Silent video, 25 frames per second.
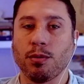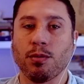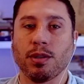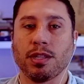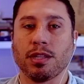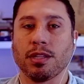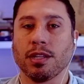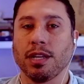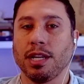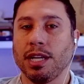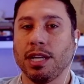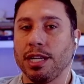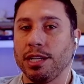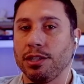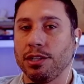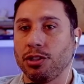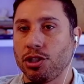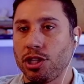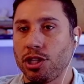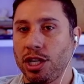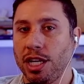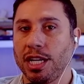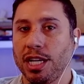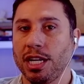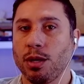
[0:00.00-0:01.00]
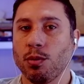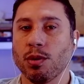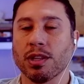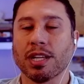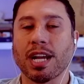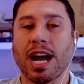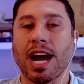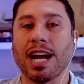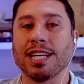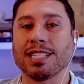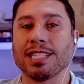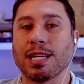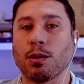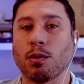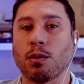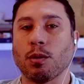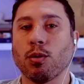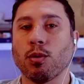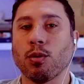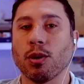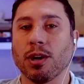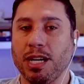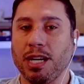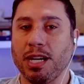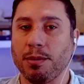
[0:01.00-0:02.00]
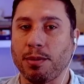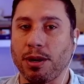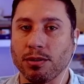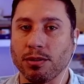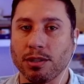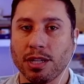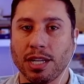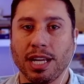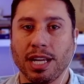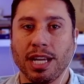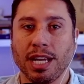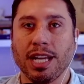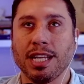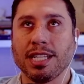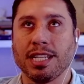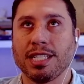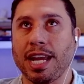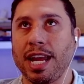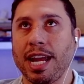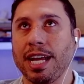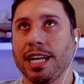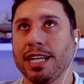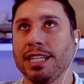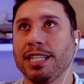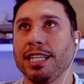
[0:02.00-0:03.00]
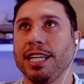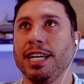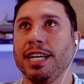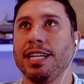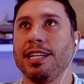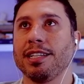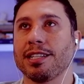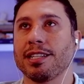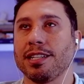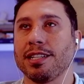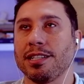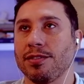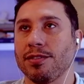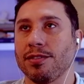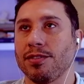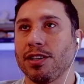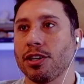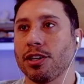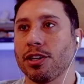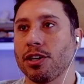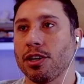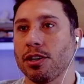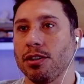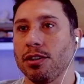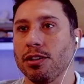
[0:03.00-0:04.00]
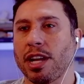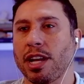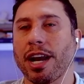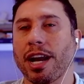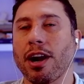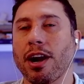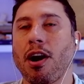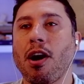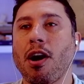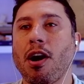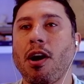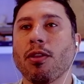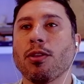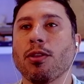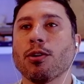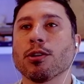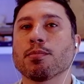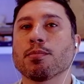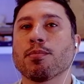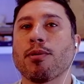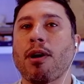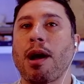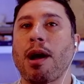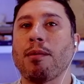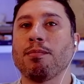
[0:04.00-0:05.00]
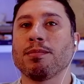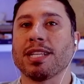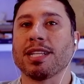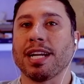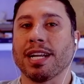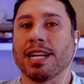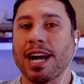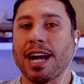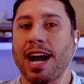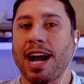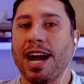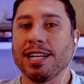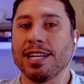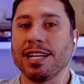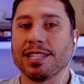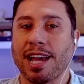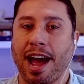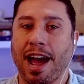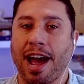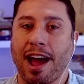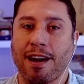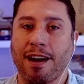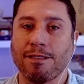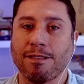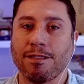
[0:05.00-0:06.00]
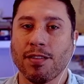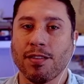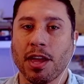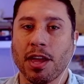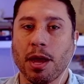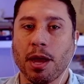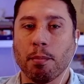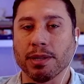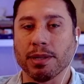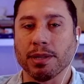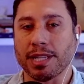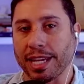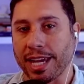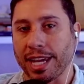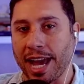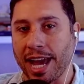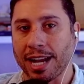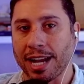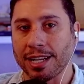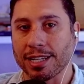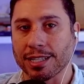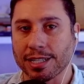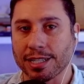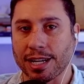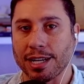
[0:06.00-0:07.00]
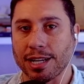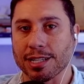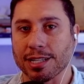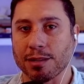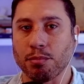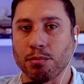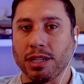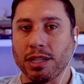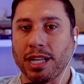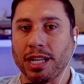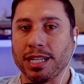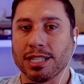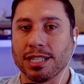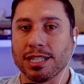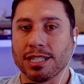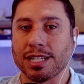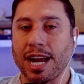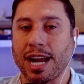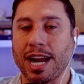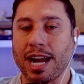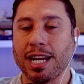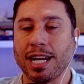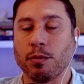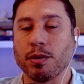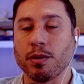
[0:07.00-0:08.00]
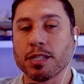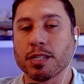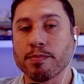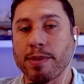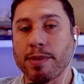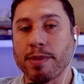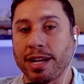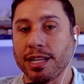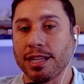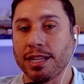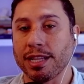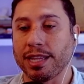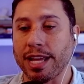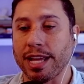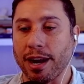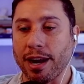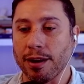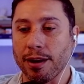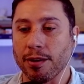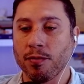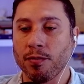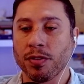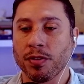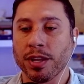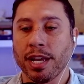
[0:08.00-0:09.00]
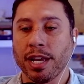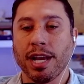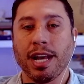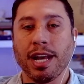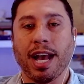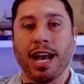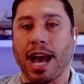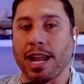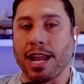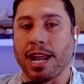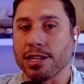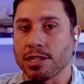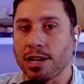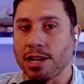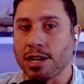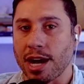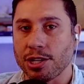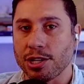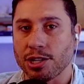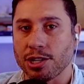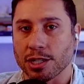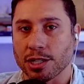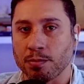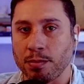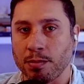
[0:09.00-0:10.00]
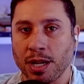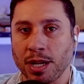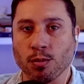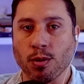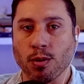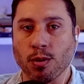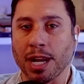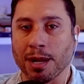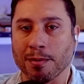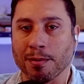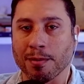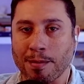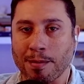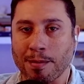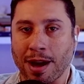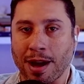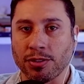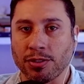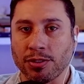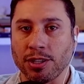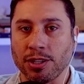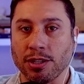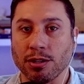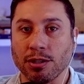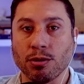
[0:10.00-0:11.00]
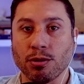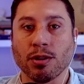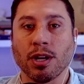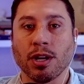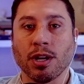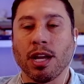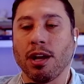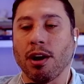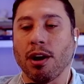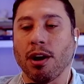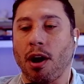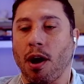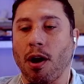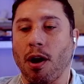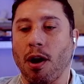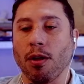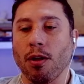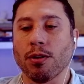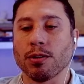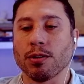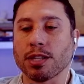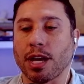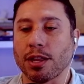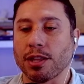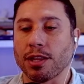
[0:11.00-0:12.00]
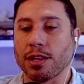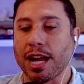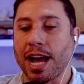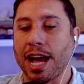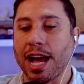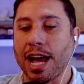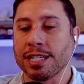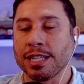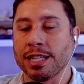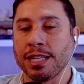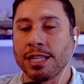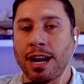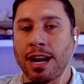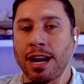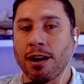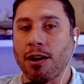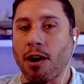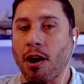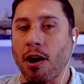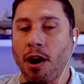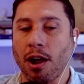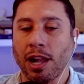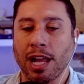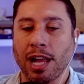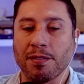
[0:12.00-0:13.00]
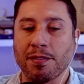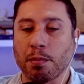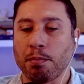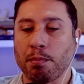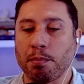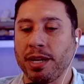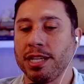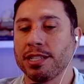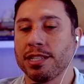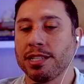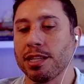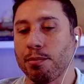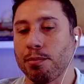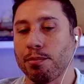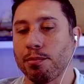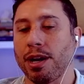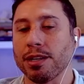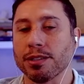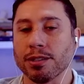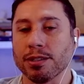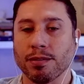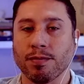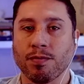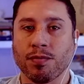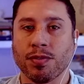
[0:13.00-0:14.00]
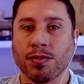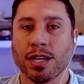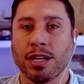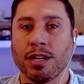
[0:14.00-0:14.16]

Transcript: with cheating, with guys that were worried about taking the innocence of their girl. Like, all those problems that guys have, but they can't discuss in polite society. We spend it there. And it's not just me running my mouth to you. All those other guys in there all have a piece of the puzzle.